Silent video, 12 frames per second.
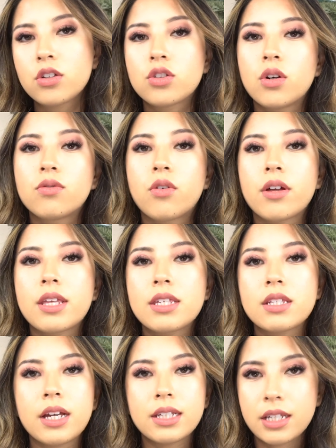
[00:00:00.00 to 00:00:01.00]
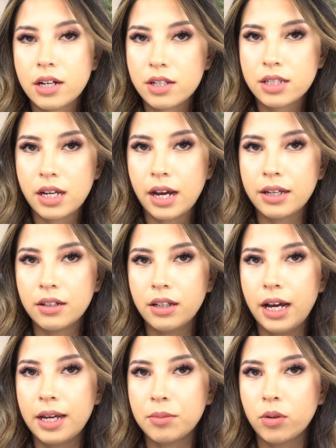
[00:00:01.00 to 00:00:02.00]
So for this next
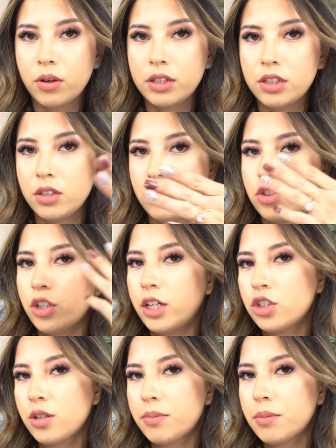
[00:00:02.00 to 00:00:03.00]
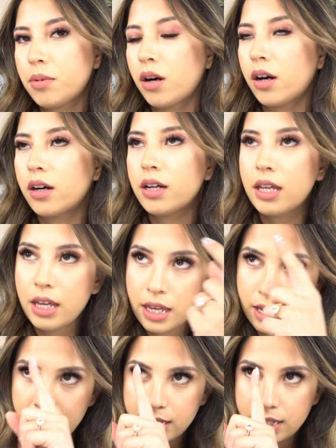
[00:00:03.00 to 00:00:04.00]
hairstyle, I'm going to change up the part.
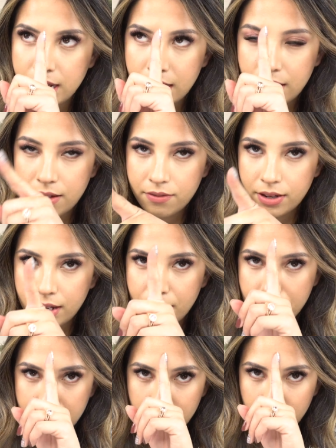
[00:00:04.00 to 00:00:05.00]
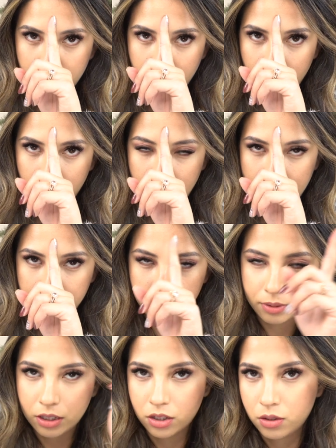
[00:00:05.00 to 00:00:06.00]
Instead of a middle part, I will
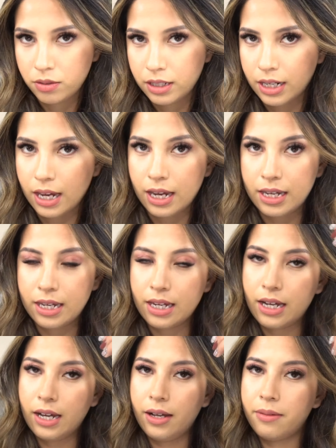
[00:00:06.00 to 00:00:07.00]
be doing a